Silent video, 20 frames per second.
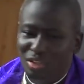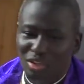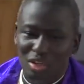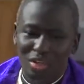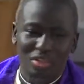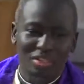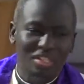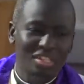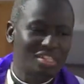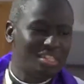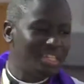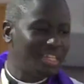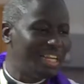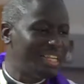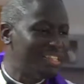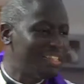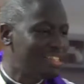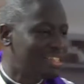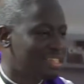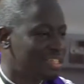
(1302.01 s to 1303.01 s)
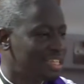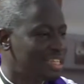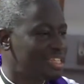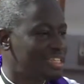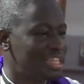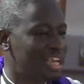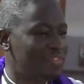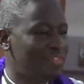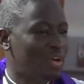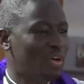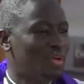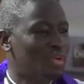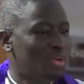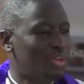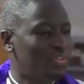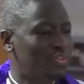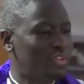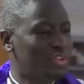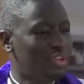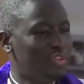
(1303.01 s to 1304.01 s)
You know, these ladies, they suffer
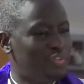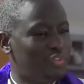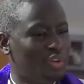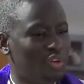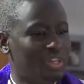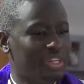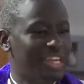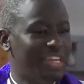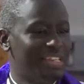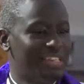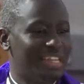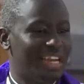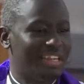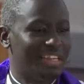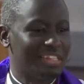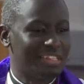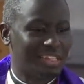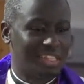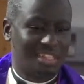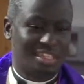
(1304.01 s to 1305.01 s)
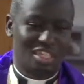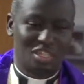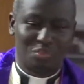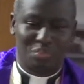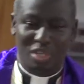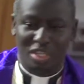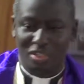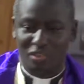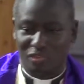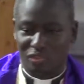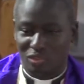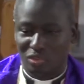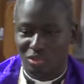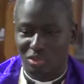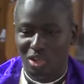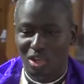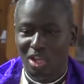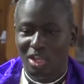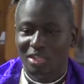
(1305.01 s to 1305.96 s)
only three, four days and they say it is painful.